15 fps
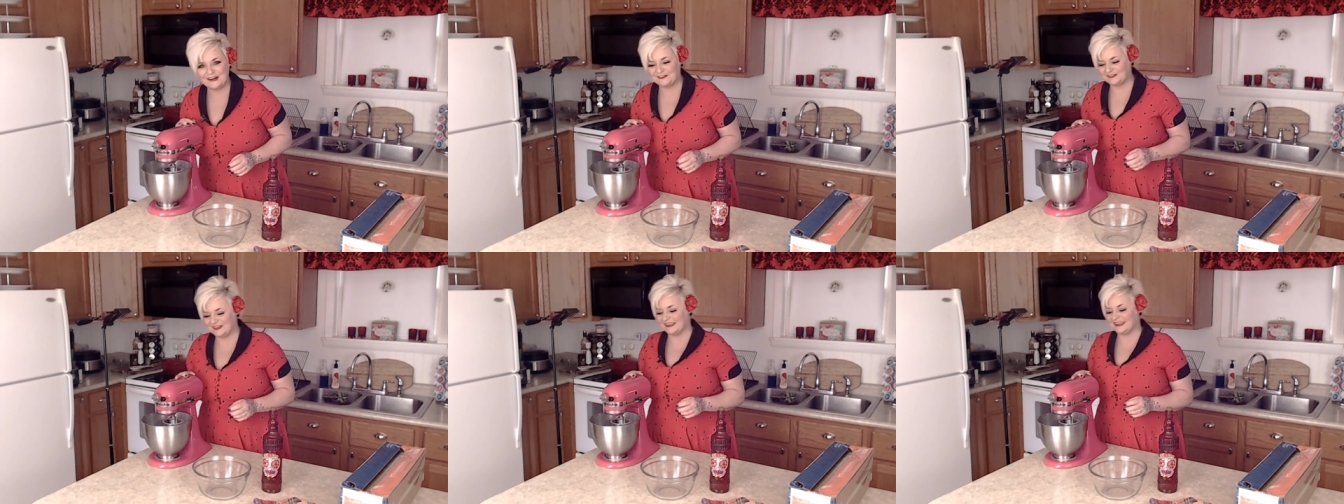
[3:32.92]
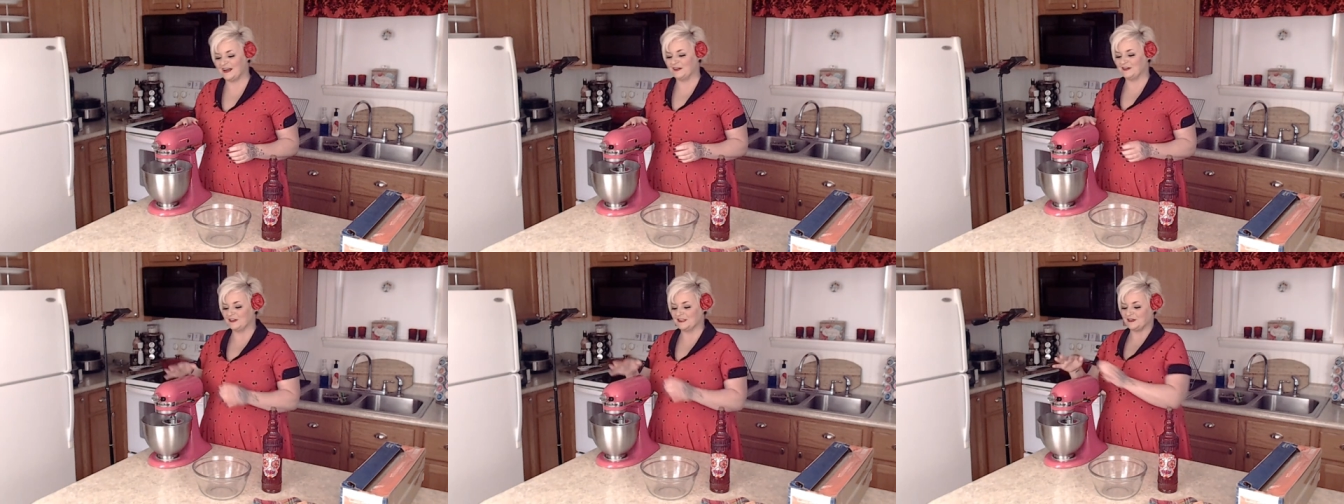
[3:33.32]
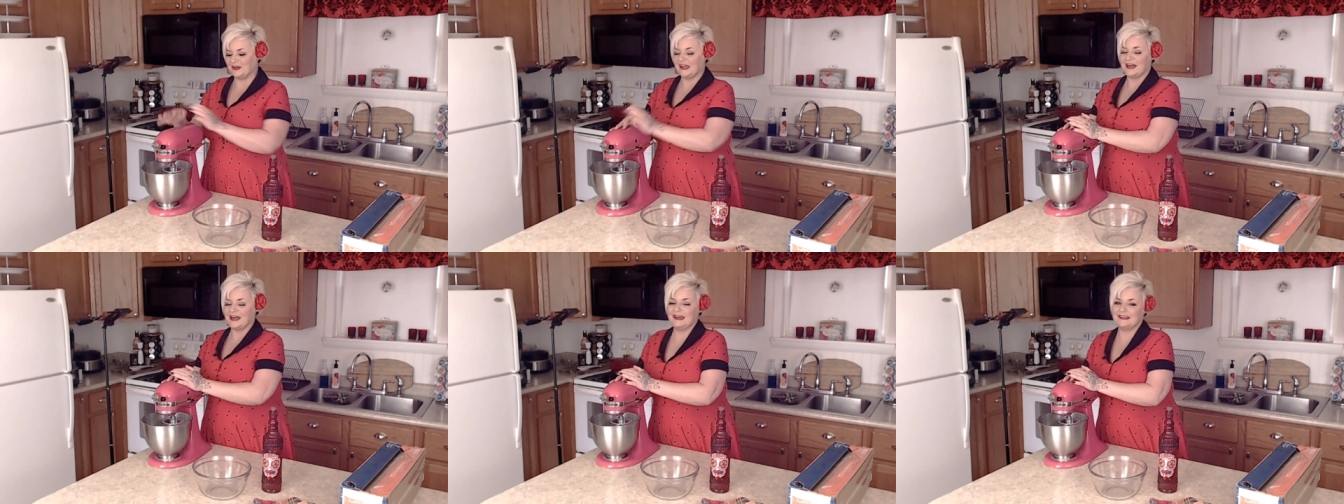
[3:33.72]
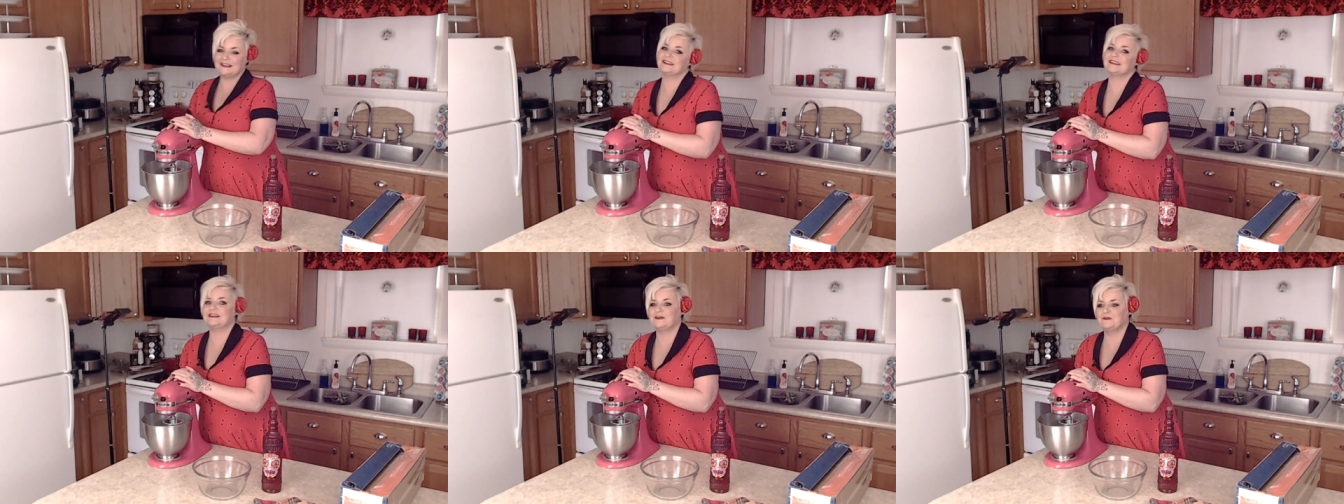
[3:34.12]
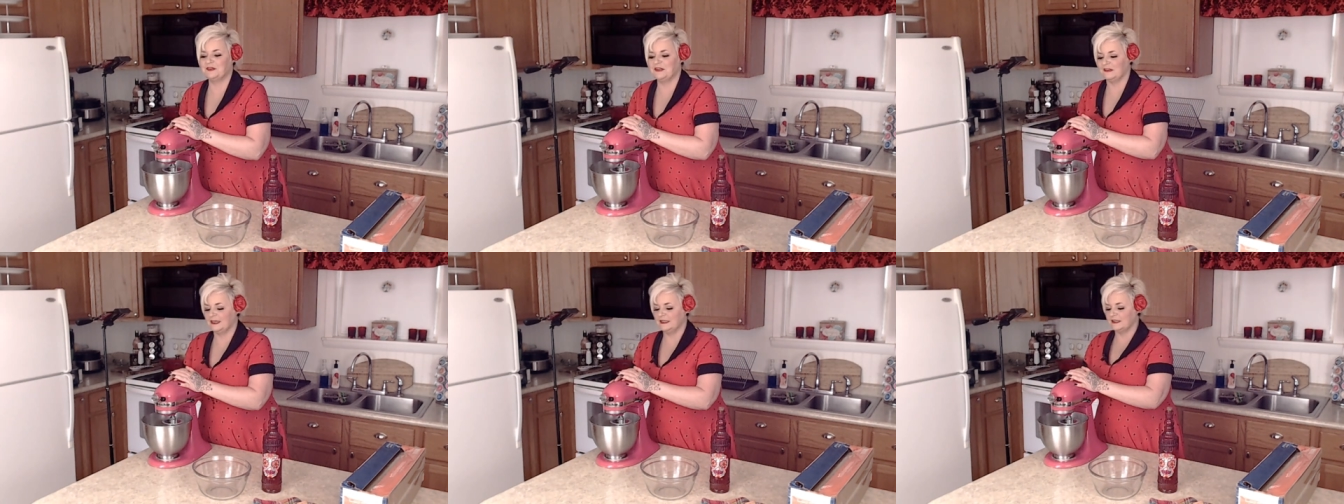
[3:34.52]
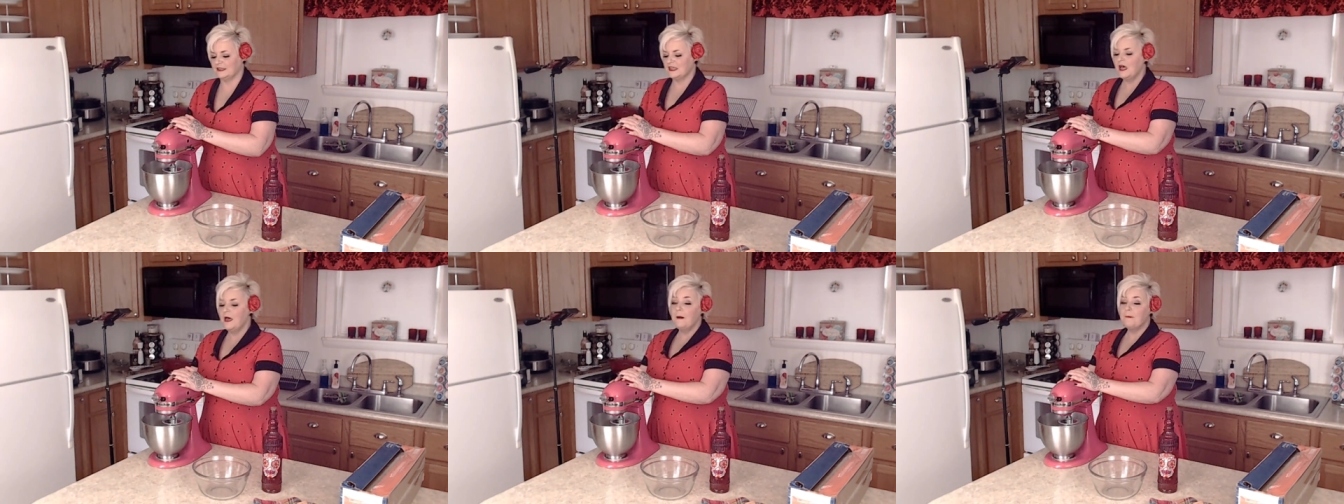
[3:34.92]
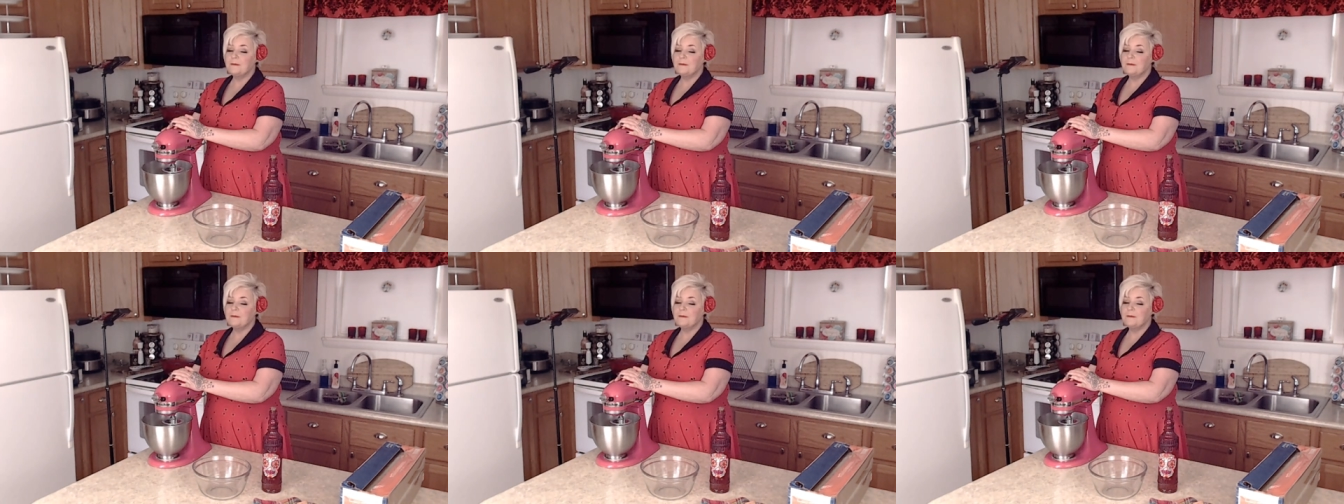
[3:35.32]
off the counter, so I kind of had to sit here with it like this.